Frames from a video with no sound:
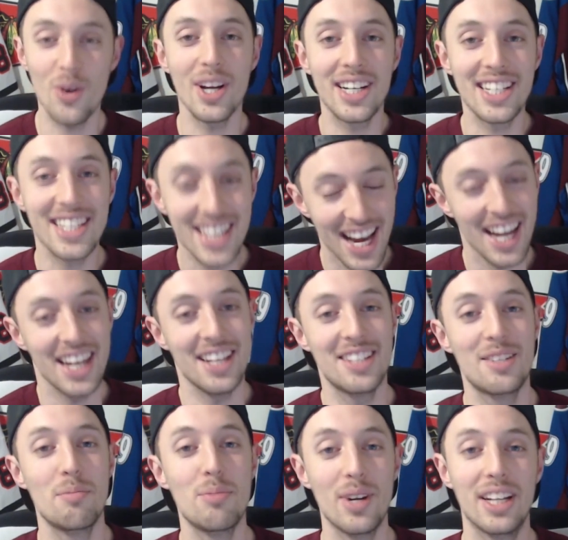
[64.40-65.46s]
excited to
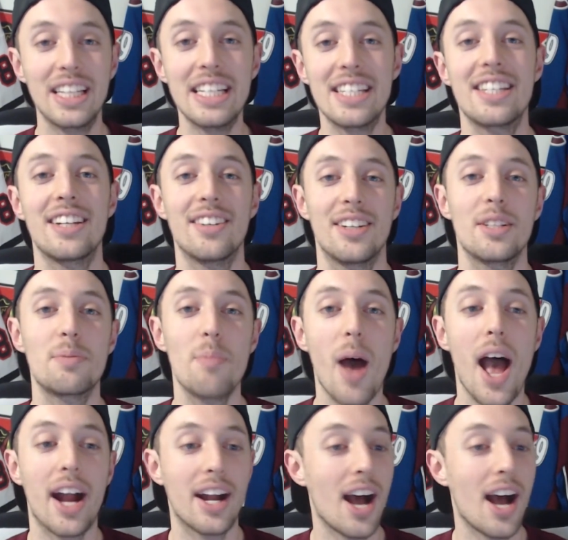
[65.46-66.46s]
bring this series back.